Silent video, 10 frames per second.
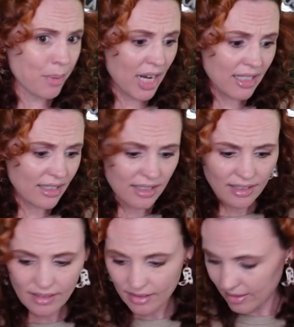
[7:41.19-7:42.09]

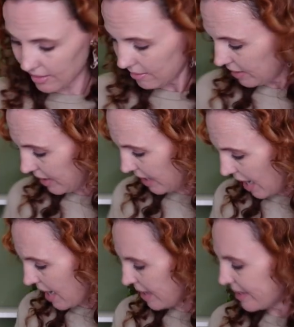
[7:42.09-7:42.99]
prices,
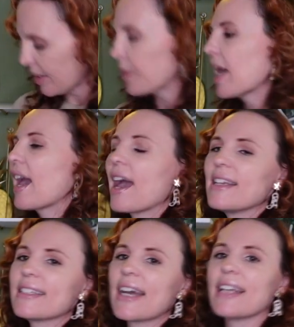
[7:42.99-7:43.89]
yes. Okay, I
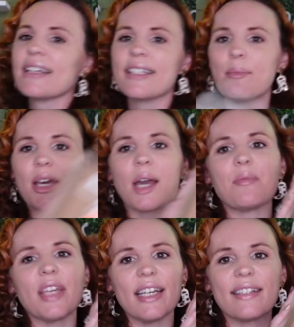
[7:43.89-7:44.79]
decided to pick
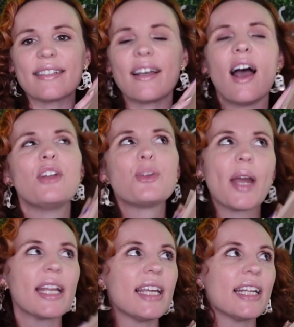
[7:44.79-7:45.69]
up these. Do
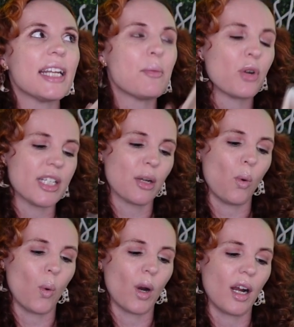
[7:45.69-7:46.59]
I need any more
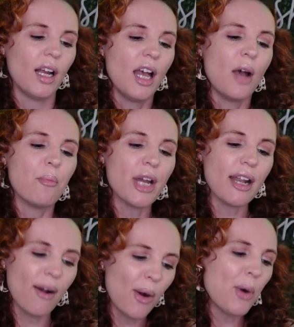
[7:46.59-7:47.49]
decor? But
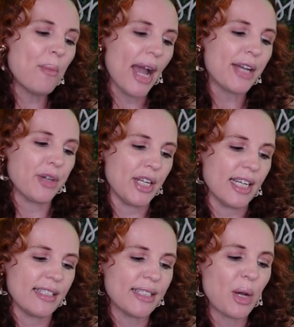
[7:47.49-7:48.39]
oh my
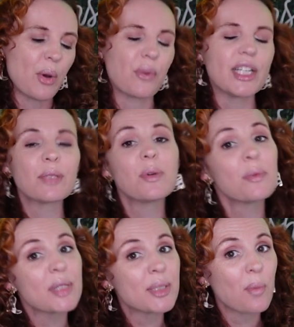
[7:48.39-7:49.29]
goodness. So this
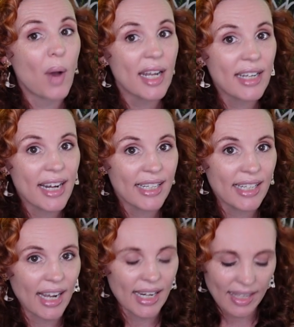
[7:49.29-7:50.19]
one was
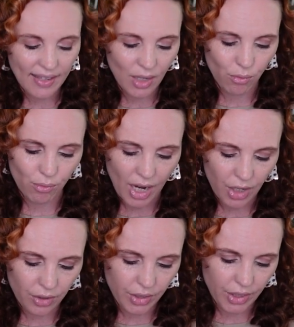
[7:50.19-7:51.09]
$1.99, I think
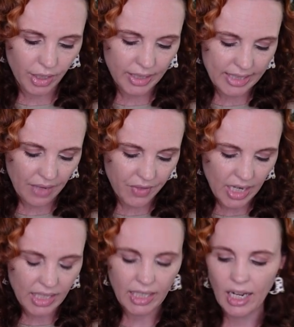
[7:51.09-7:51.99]
regular
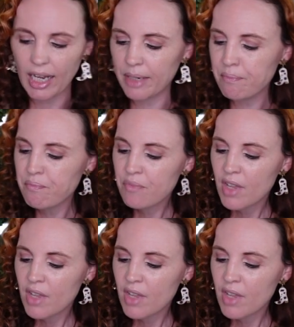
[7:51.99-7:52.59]
$7.99.